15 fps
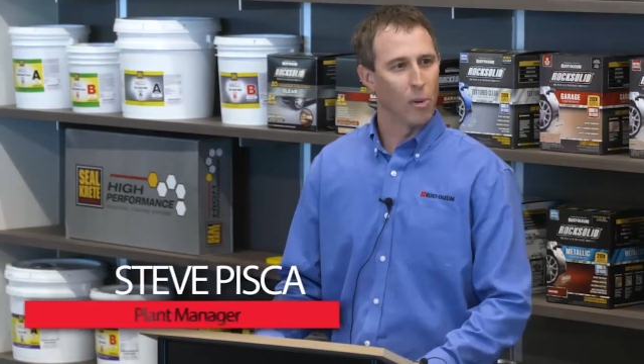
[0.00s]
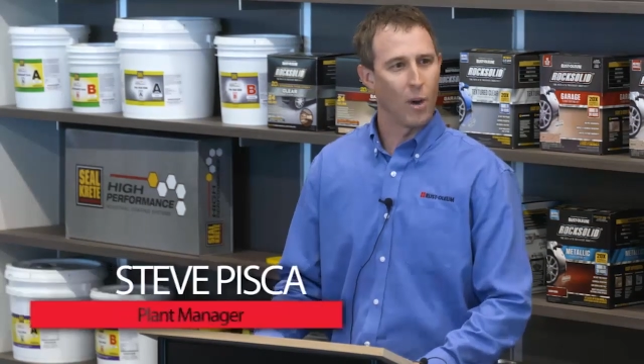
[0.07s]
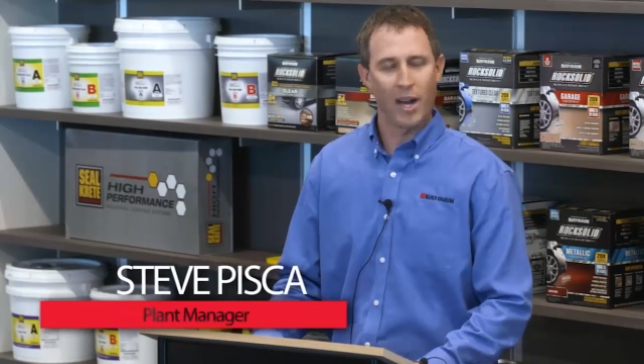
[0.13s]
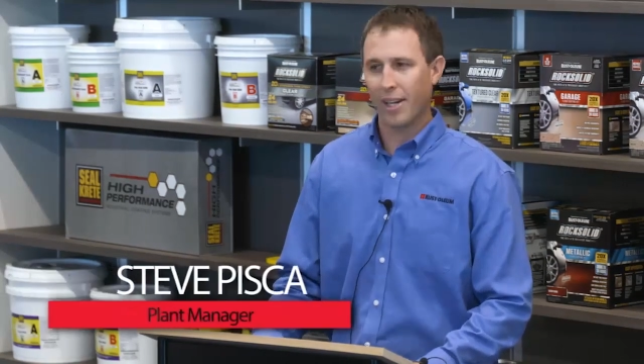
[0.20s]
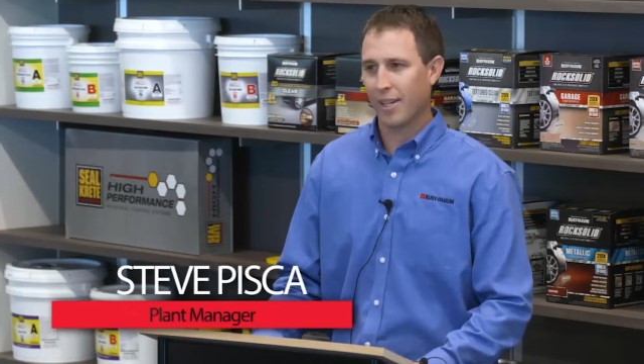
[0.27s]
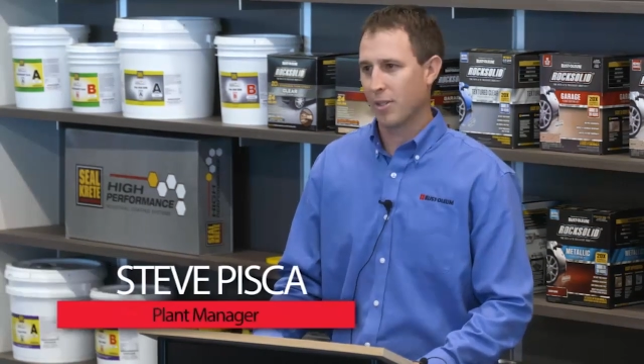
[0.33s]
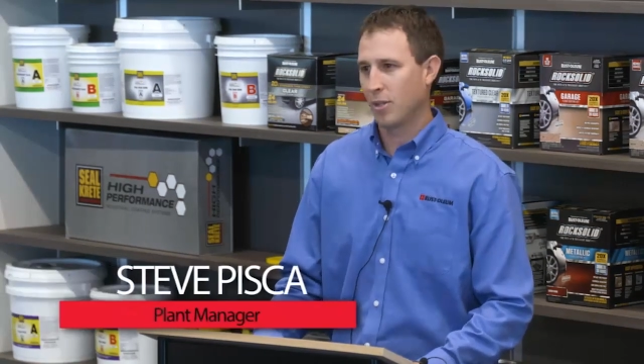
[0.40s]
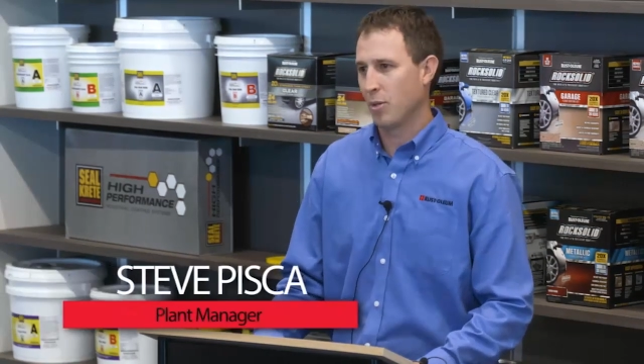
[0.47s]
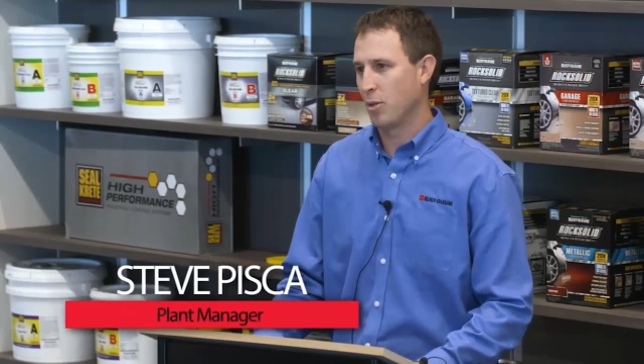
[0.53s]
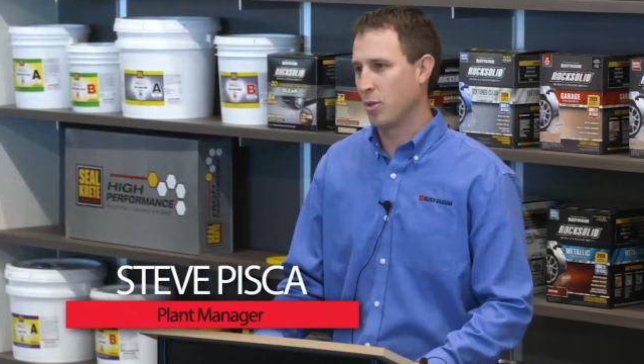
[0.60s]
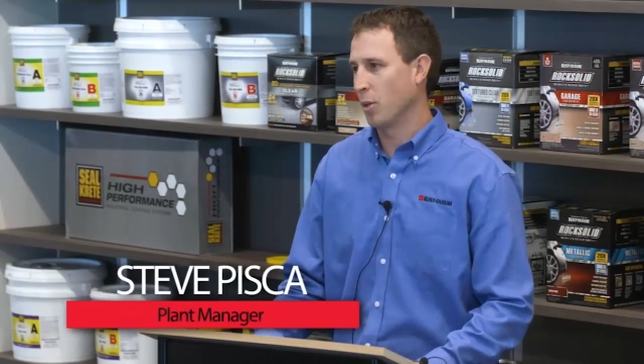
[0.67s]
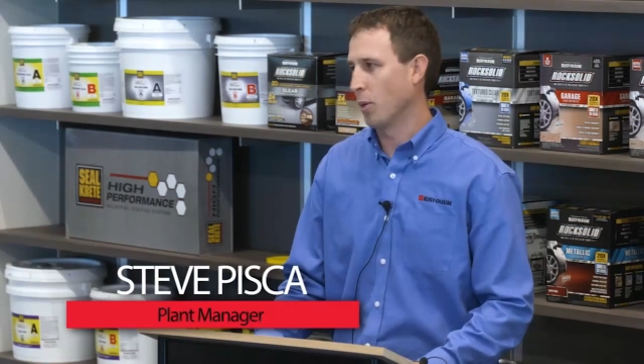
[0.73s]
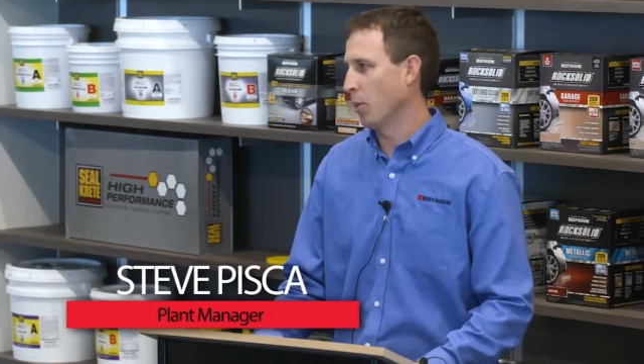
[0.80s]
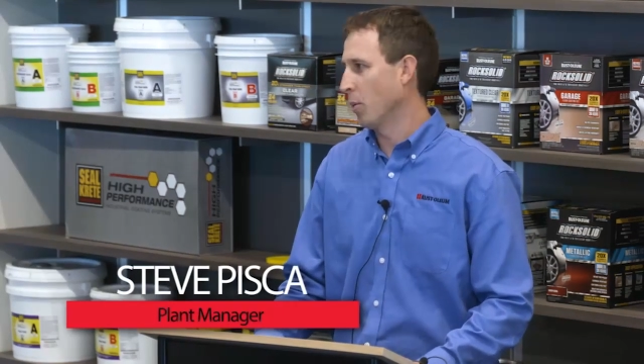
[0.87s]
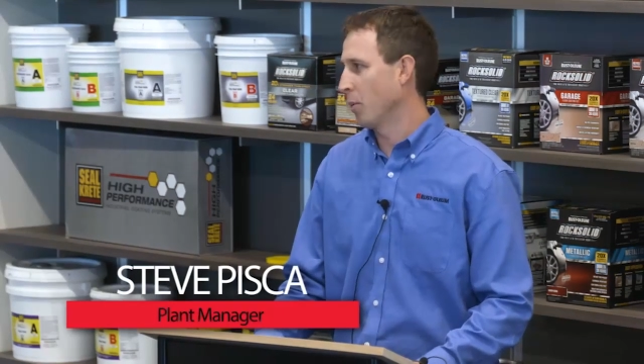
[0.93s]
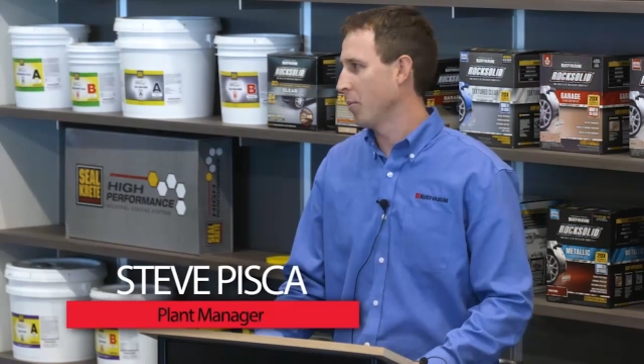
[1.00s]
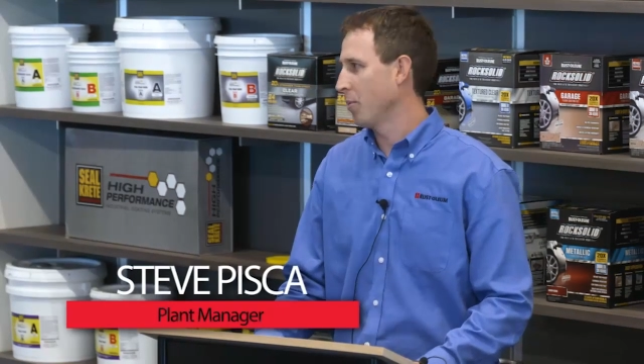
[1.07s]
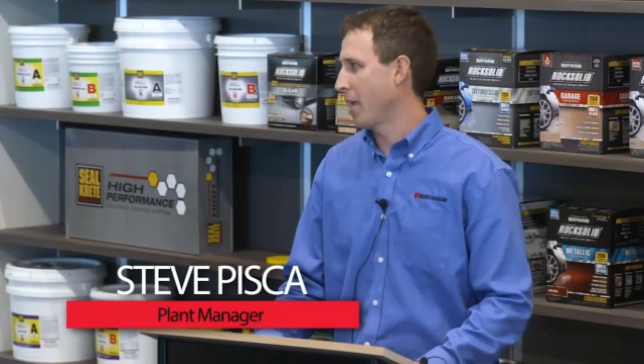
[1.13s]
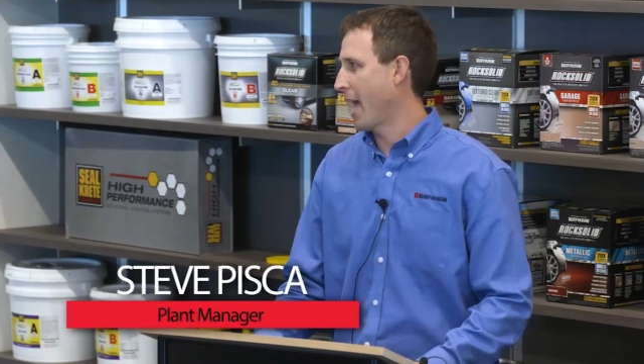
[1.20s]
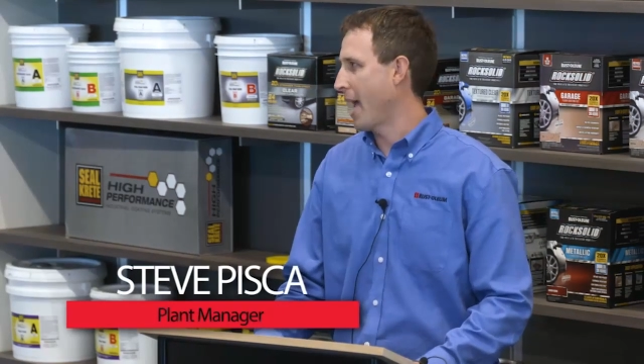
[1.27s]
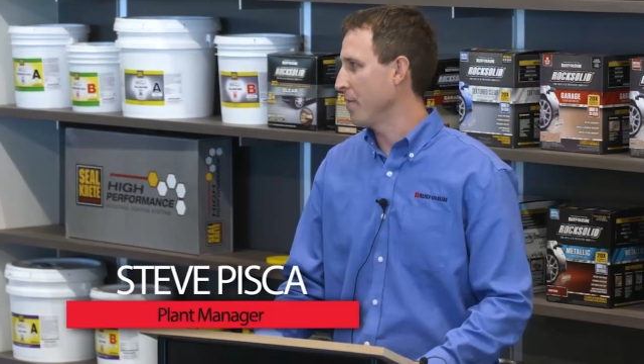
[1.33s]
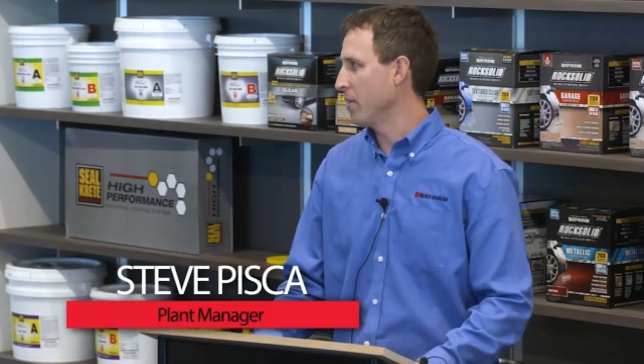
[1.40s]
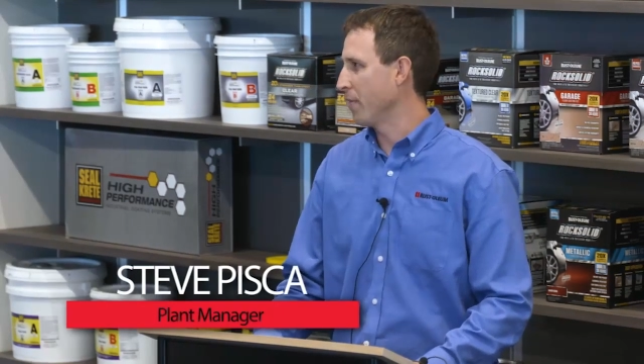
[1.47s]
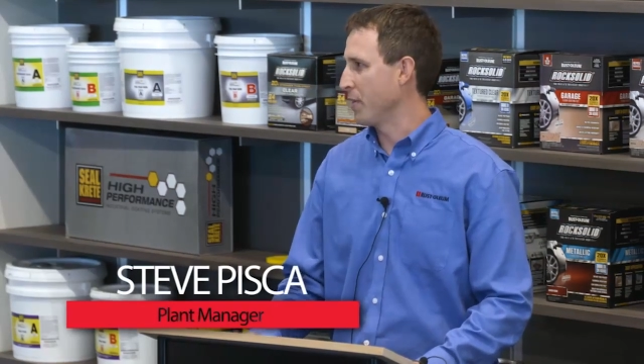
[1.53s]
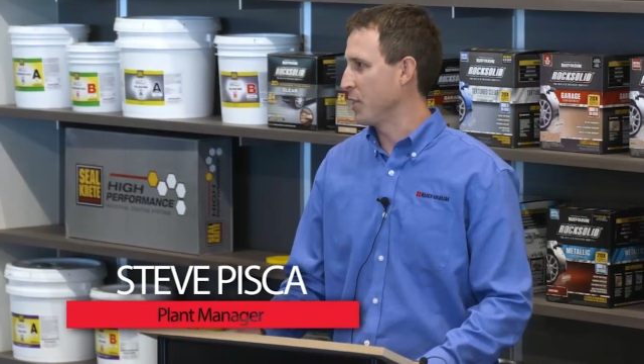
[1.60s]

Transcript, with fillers: products, so having a